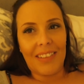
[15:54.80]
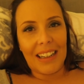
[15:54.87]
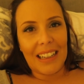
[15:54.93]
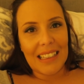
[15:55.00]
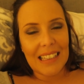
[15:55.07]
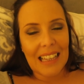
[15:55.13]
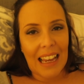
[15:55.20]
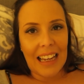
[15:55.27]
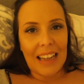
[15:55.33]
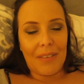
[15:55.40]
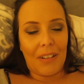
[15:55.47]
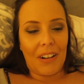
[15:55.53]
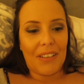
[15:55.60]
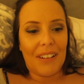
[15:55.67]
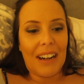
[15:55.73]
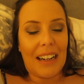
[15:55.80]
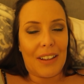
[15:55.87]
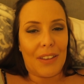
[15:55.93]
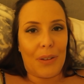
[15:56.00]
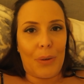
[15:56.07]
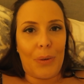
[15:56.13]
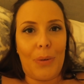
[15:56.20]
really say what I really
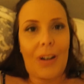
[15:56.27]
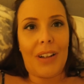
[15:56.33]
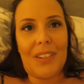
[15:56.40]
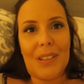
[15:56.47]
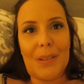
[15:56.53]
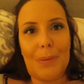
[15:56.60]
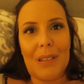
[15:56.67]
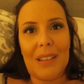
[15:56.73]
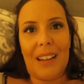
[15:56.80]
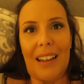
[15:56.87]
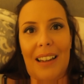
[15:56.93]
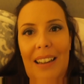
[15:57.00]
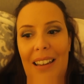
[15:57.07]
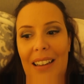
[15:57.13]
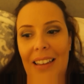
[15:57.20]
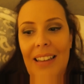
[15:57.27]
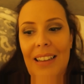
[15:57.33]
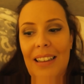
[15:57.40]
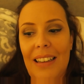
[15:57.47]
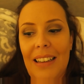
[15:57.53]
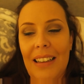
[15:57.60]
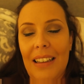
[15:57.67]
thought. I just was like,
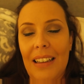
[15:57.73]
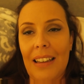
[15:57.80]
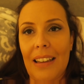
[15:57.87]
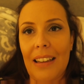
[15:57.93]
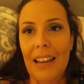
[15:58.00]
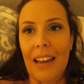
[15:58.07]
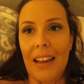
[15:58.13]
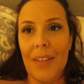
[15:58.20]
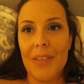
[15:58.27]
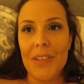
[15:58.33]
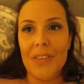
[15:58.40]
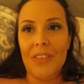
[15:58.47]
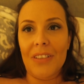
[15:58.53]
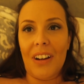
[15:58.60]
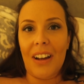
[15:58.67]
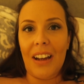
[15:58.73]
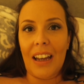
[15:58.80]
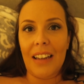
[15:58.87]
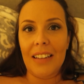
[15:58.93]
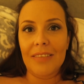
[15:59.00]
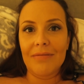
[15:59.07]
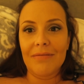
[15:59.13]
yeah, it was all
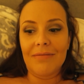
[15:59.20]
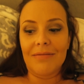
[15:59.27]
right.